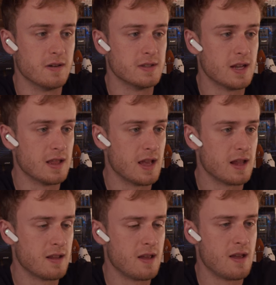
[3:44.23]
understand
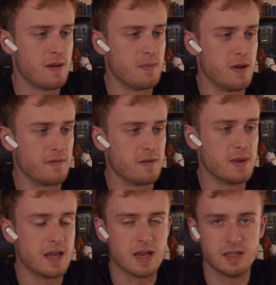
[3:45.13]
that, but for
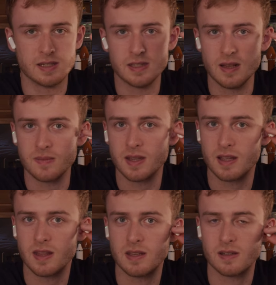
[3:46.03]
me, it just seems
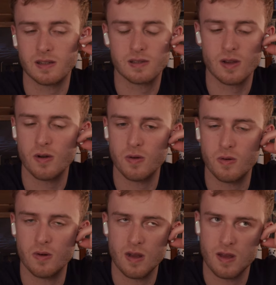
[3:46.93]
like these are
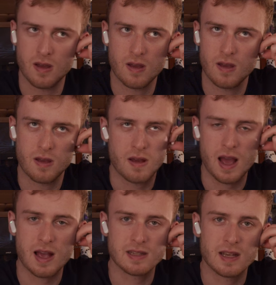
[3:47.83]
so.
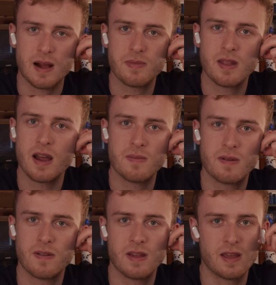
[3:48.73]
As I said, I'm not a
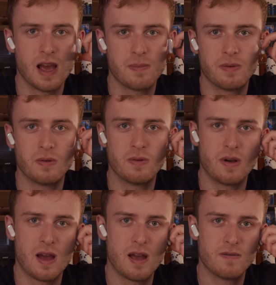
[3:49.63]
big fan of the Apple
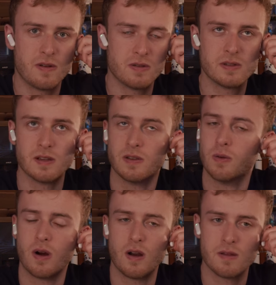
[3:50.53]
headphones. If
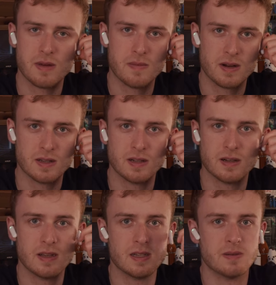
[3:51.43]
you are, then maybe
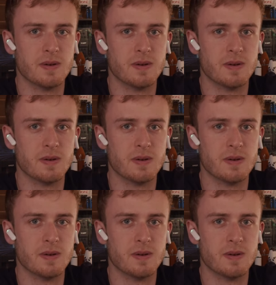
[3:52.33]
consider these.